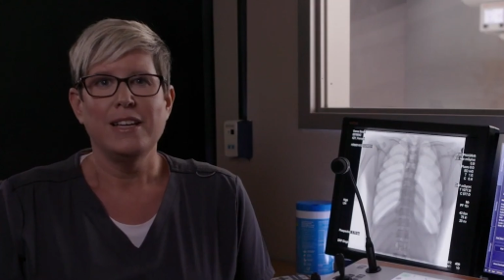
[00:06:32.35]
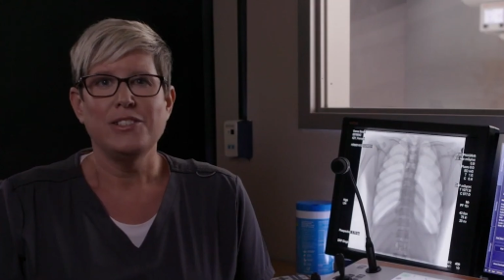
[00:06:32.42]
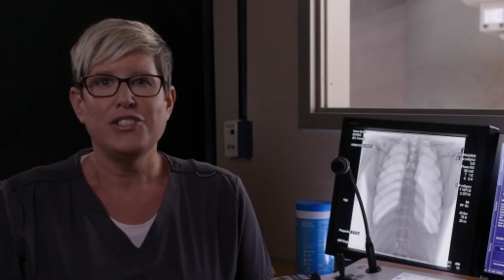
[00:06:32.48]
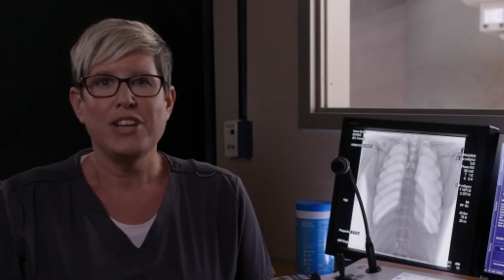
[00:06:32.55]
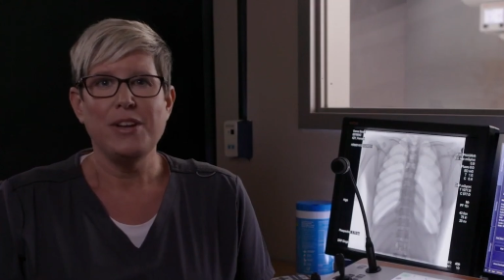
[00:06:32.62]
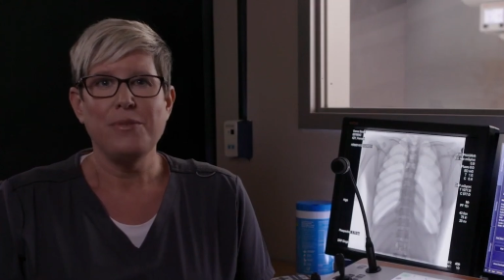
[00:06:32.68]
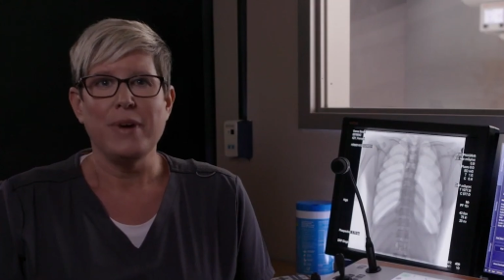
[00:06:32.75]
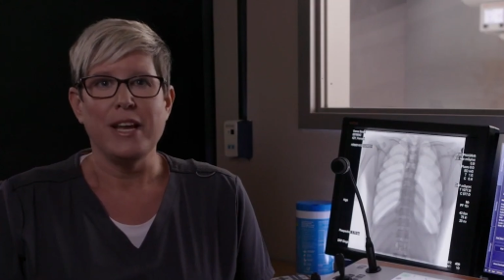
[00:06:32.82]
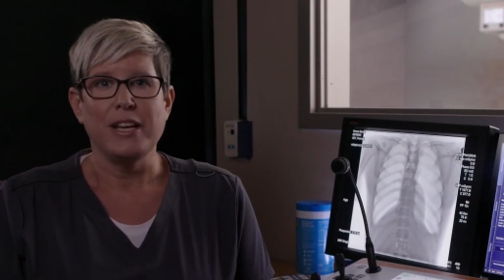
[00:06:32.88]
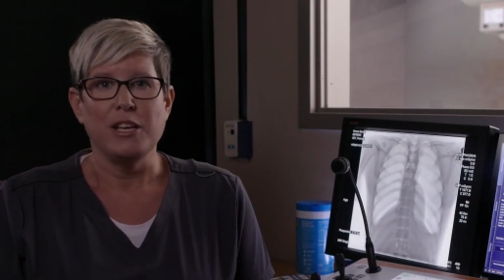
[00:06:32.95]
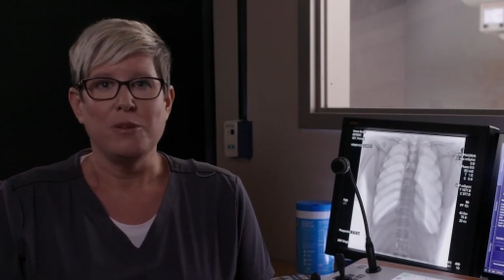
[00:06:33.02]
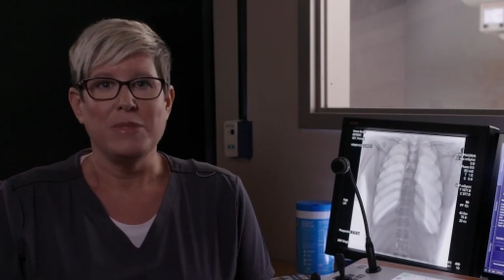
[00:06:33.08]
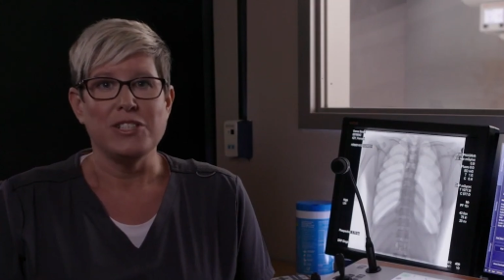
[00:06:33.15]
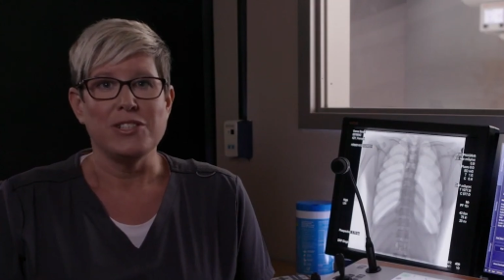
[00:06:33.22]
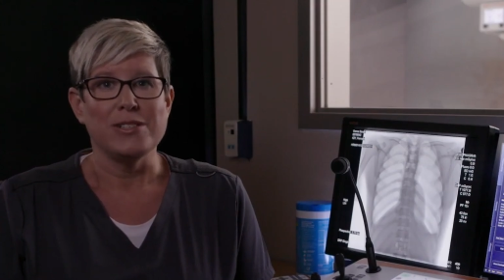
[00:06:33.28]
GenRad
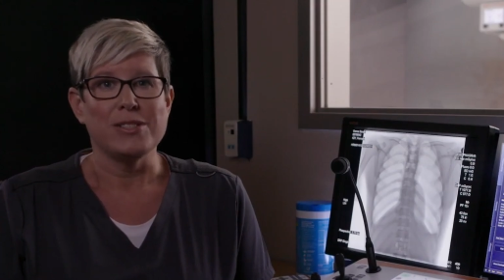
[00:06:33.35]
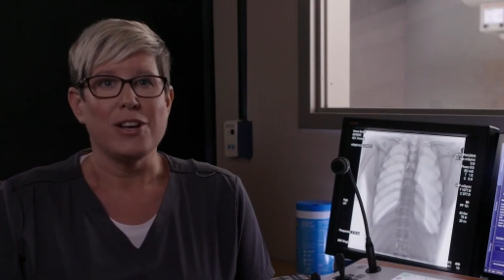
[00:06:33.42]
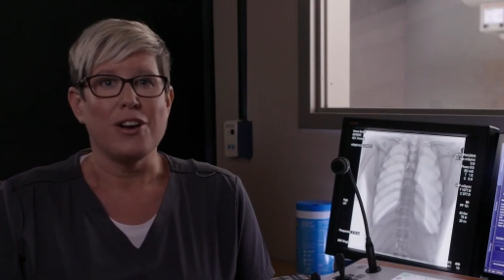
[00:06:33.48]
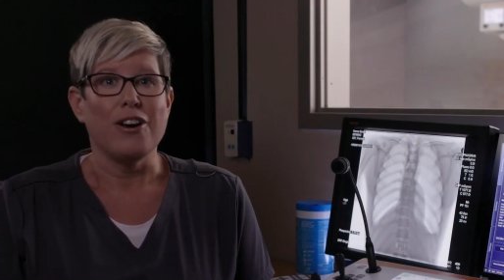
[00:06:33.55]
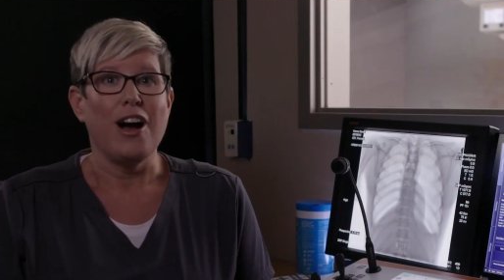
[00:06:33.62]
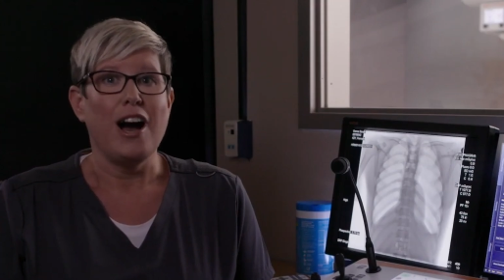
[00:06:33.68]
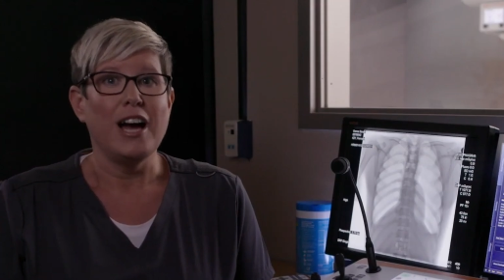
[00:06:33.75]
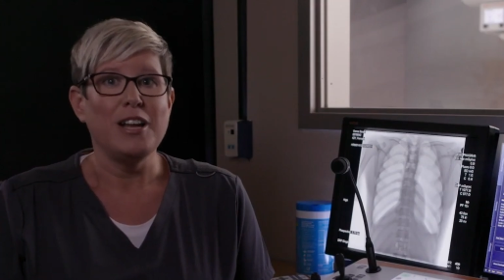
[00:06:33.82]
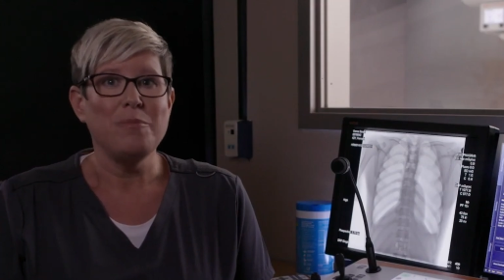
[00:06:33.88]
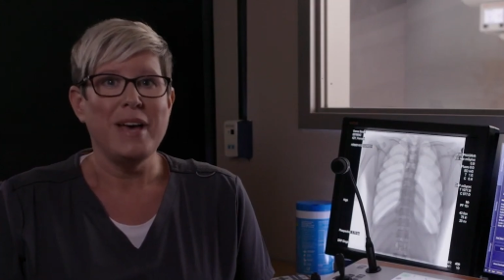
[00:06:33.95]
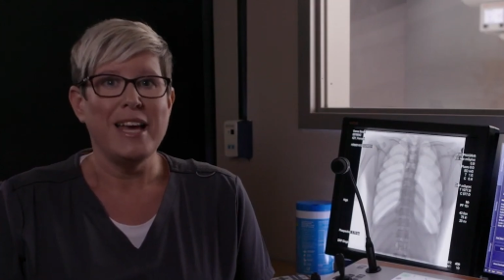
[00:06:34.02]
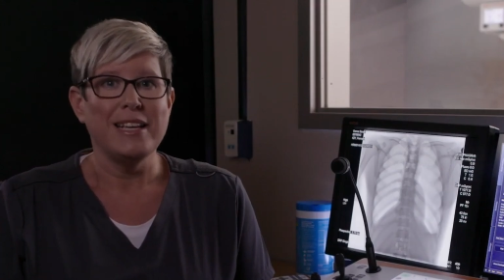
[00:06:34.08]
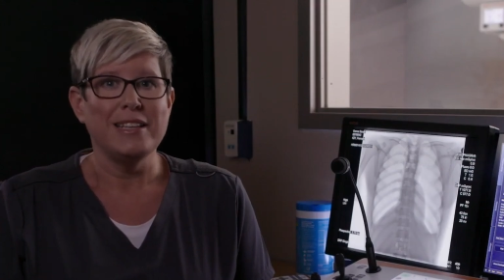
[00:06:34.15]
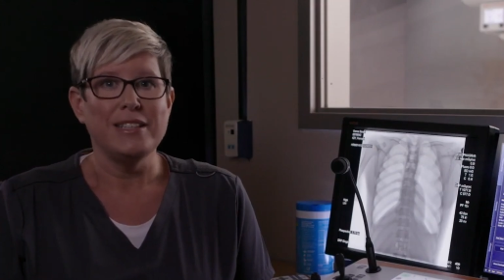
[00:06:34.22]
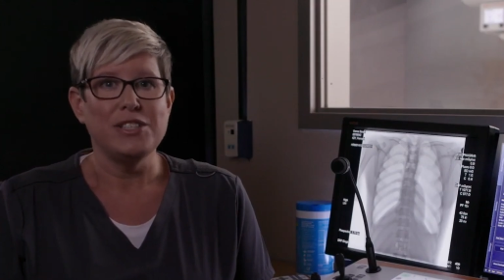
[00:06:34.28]
images are
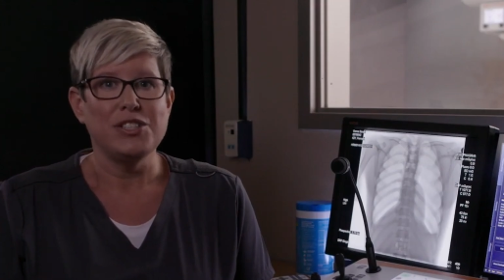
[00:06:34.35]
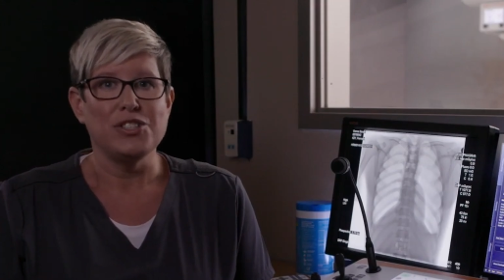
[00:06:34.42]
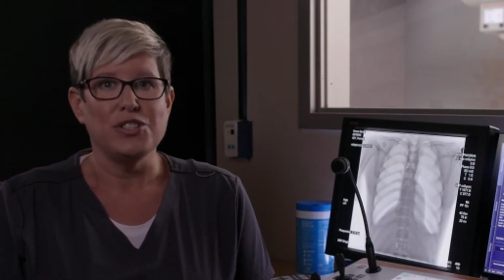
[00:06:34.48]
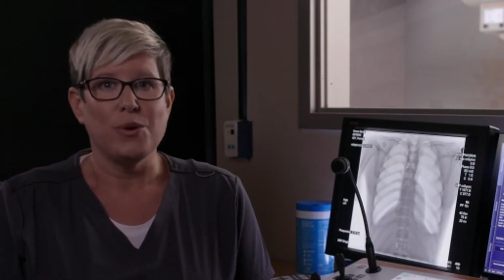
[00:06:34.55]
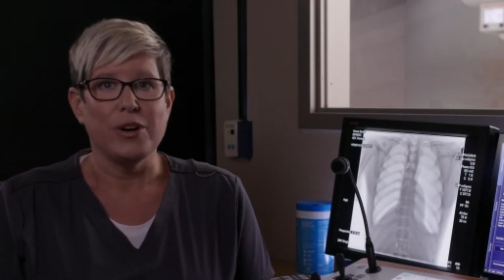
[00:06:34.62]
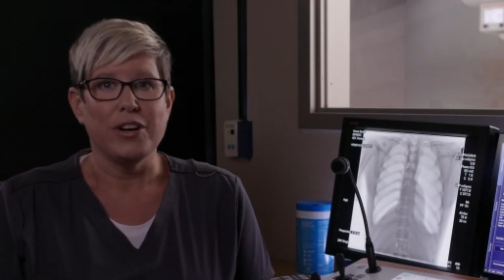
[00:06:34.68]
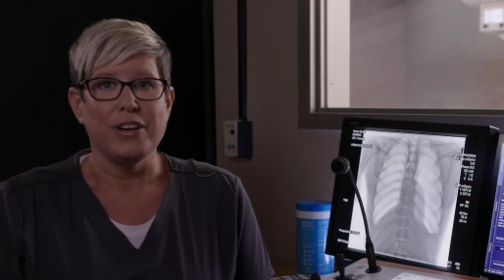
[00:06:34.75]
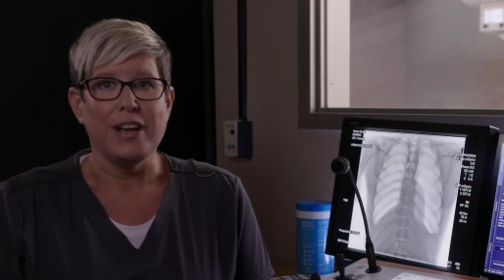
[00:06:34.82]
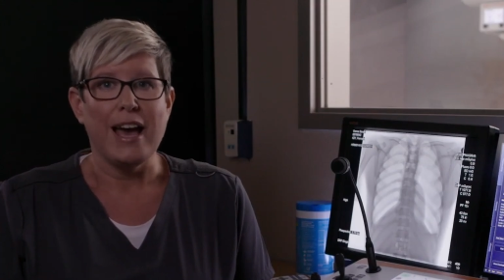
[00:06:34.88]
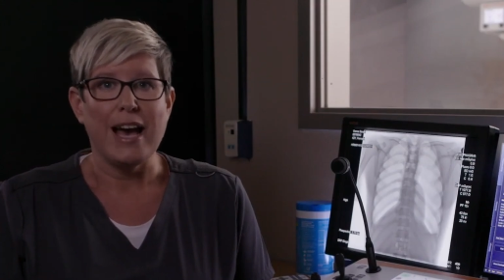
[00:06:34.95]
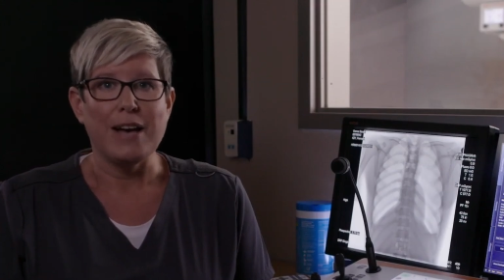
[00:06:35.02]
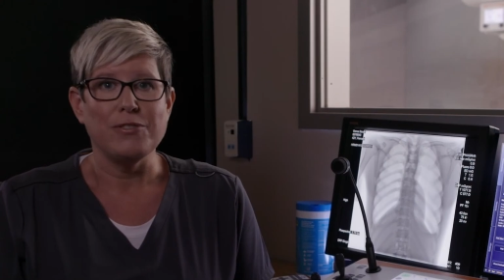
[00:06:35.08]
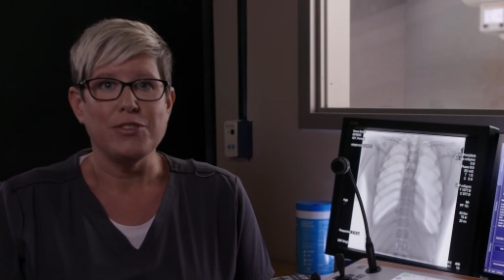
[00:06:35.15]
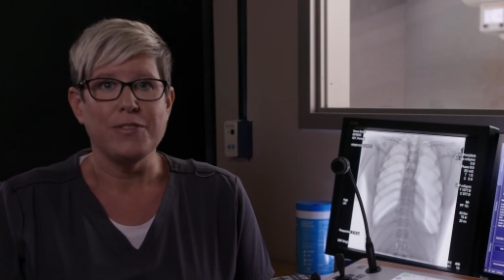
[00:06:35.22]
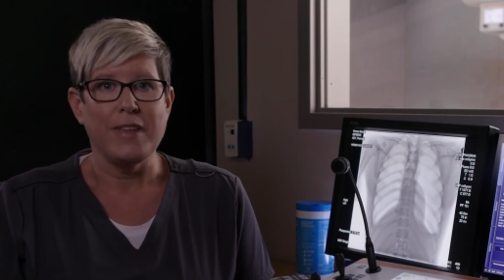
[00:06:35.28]
automatically stored
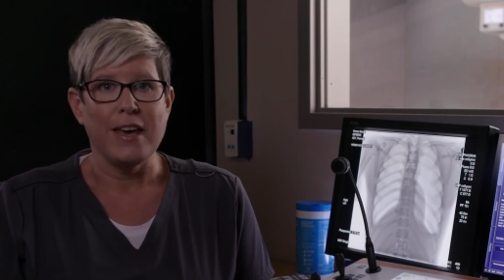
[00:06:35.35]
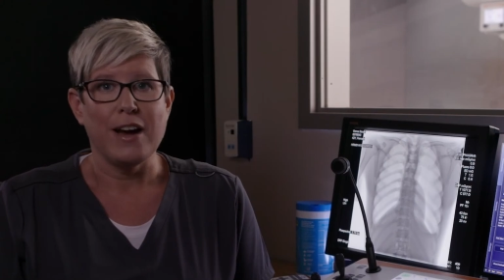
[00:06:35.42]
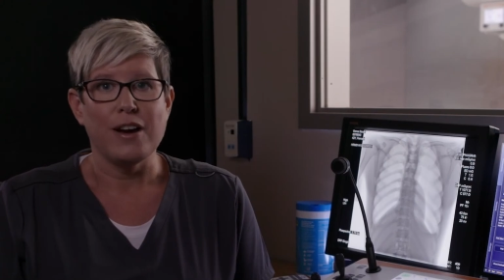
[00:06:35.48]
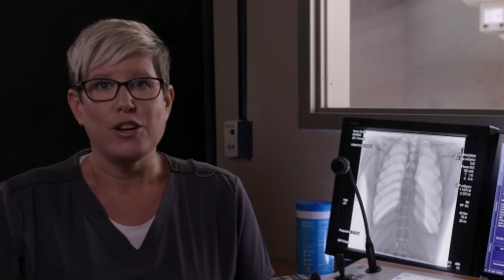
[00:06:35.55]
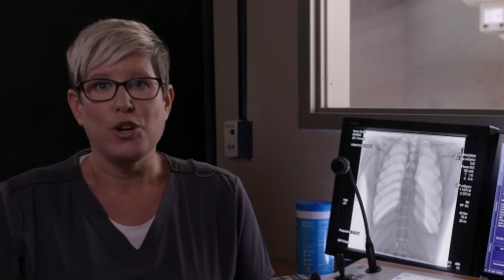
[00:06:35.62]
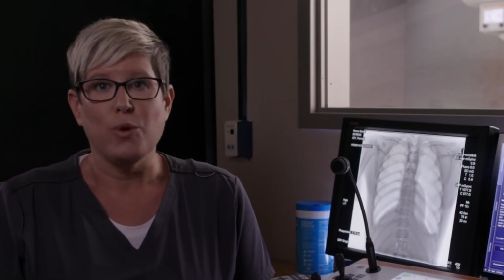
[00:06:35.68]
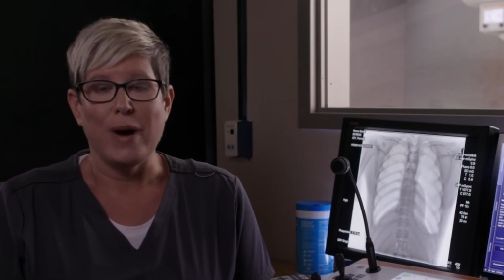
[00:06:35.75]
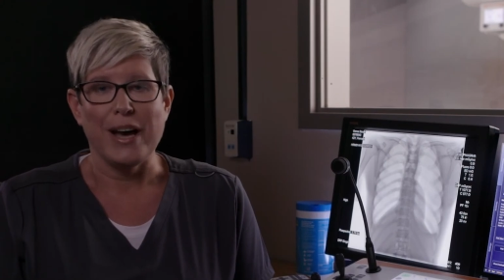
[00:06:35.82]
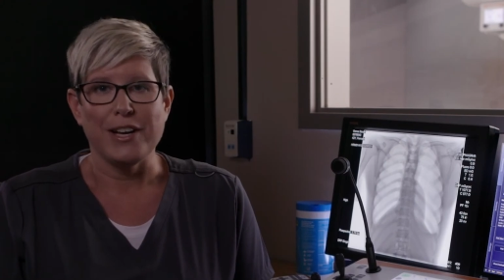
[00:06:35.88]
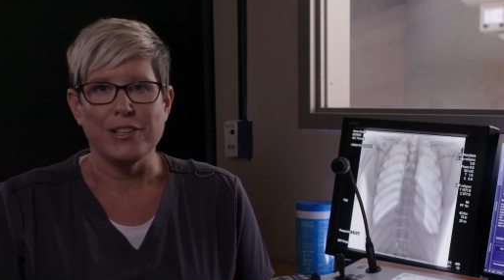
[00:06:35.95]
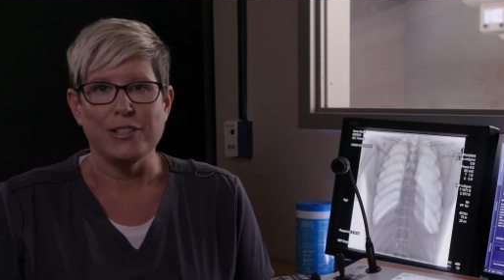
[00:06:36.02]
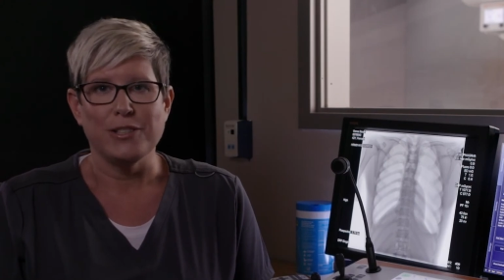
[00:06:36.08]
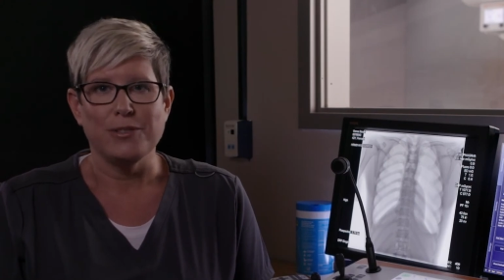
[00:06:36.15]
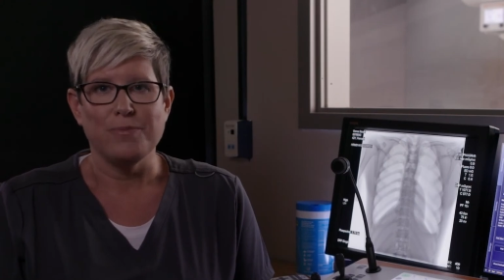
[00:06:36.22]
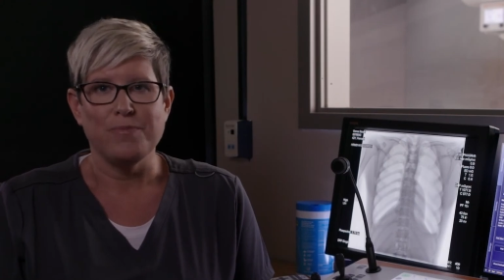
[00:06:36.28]
after they are
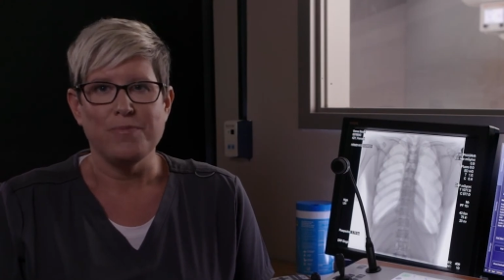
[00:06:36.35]
acquired.